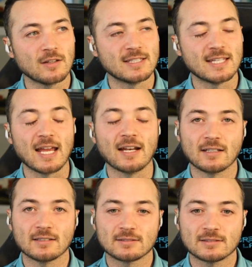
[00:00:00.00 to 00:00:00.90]
data.
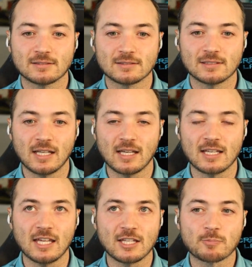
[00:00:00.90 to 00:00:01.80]

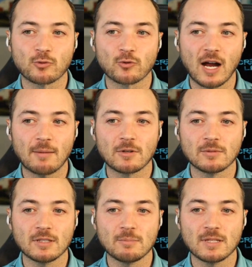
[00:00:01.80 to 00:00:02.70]
It's
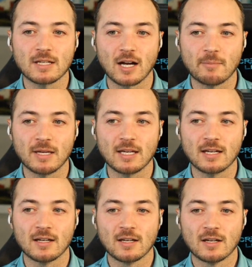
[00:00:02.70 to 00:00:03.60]
probably
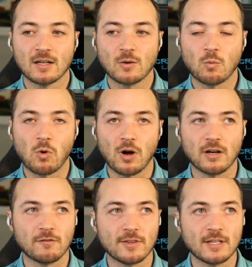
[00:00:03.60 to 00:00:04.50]
becoming one
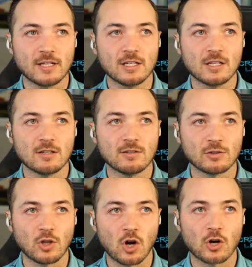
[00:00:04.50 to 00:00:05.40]
of the
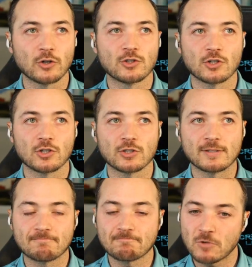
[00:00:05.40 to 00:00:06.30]

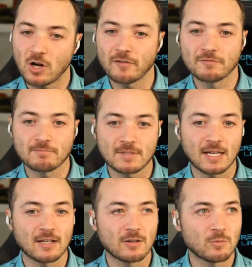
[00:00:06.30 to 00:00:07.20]
larger golf
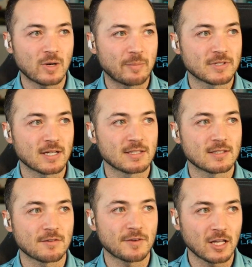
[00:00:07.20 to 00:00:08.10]
data
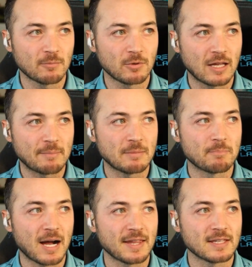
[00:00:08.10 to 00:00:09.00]
websites available. I mean,
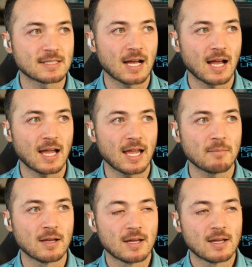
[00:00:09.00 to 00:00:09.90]
by the
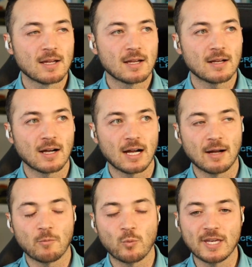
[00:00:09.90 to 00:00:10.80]
time
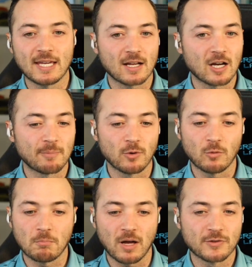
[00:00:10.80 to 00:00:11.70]
um, we get a couple
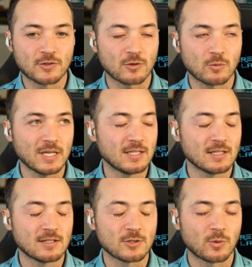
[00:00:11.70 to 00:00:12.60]
months or weeks
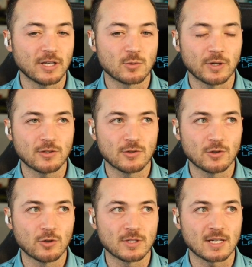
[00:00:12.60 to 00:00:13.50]
into
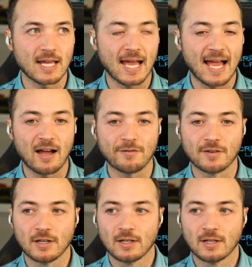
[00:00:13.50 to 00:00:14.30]
2022, it's going to have